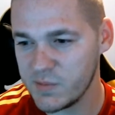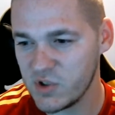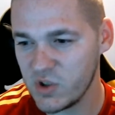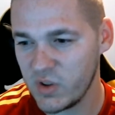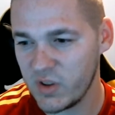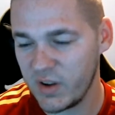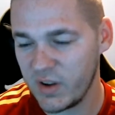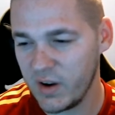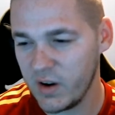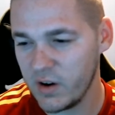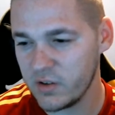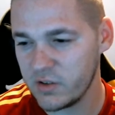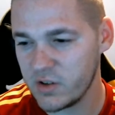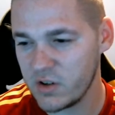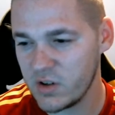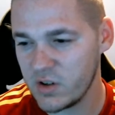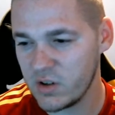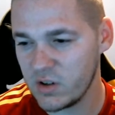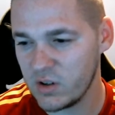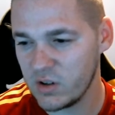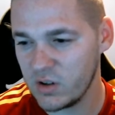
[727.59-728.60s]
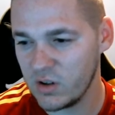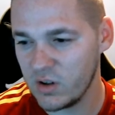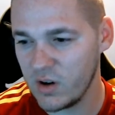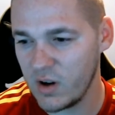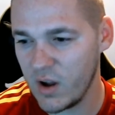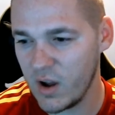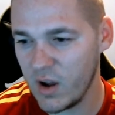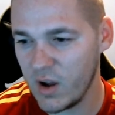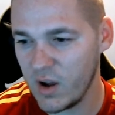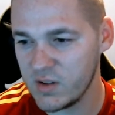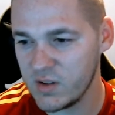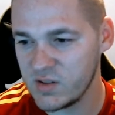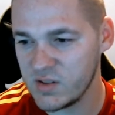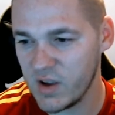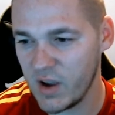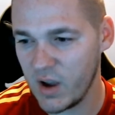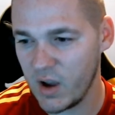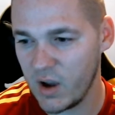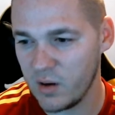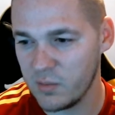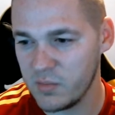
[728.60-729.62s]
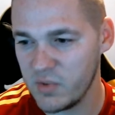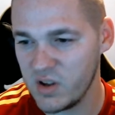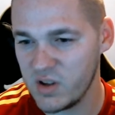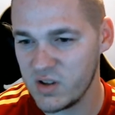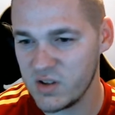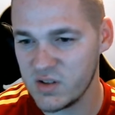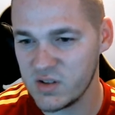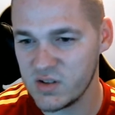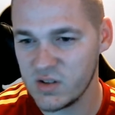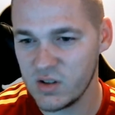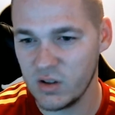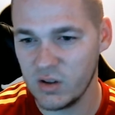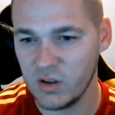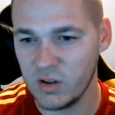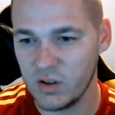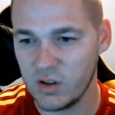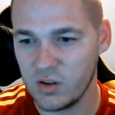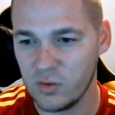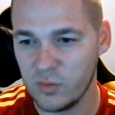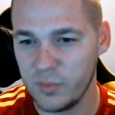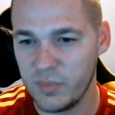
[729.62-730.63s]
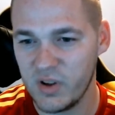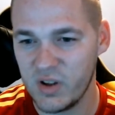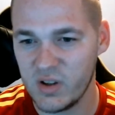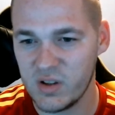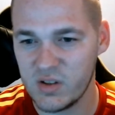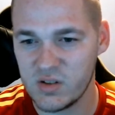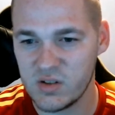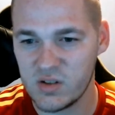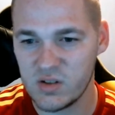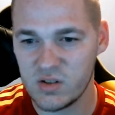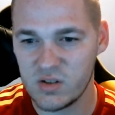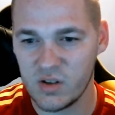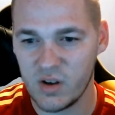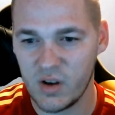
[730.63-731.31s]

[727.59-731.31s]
So the character tab is a little bit